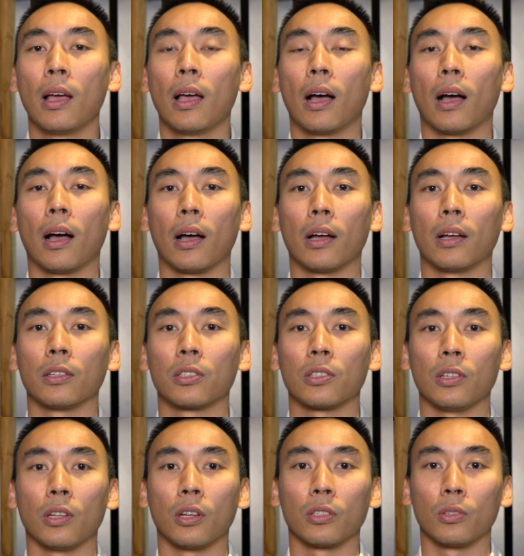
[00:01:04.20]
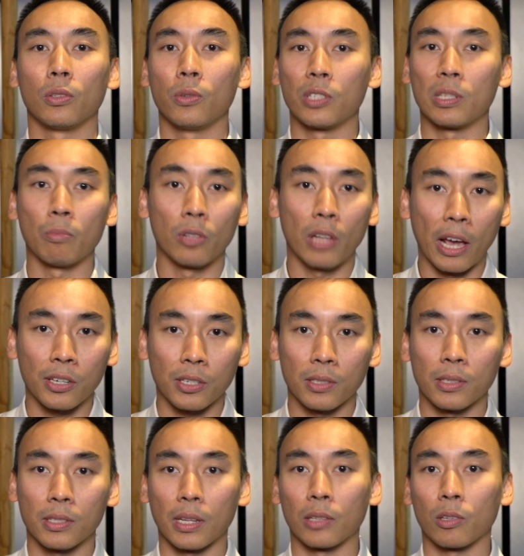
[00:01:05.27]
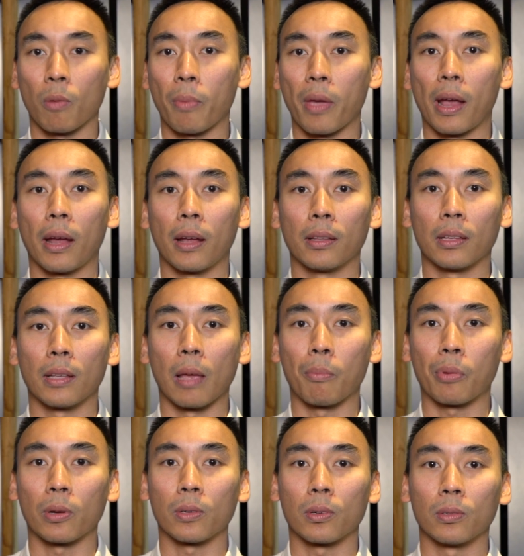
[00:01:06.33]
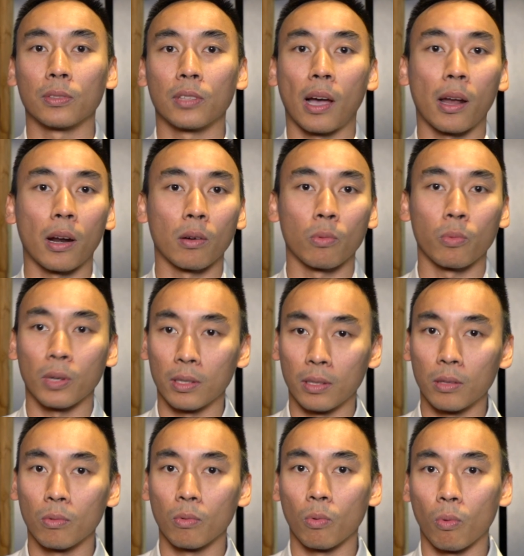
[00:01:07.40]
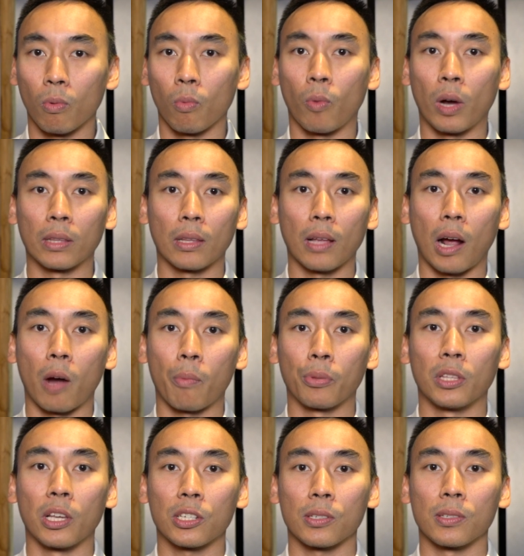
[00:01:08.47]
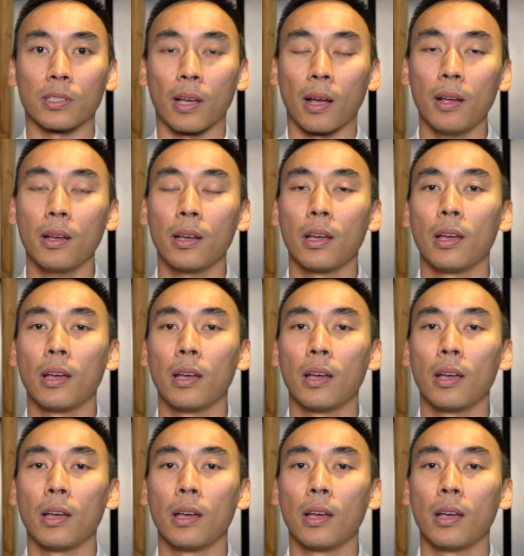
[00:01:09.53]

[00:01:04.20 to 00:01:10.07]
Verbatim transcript: to do simulations and compare empirical data with what our predictions are.